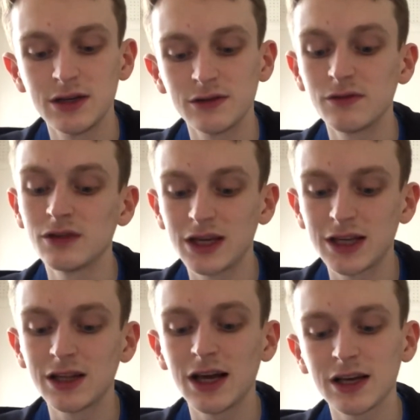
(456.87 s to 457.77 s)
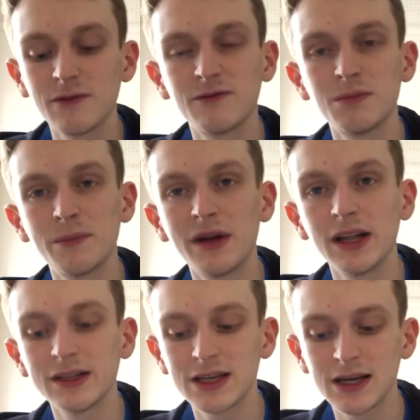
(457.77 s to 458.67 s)
so like lack of
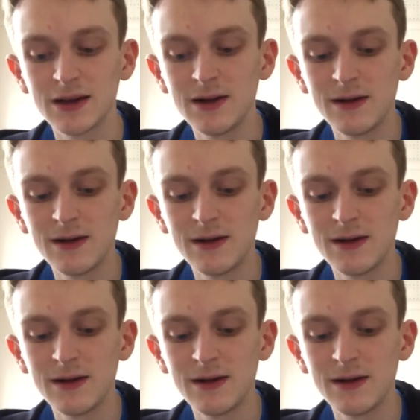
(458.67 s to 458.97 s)
mobility,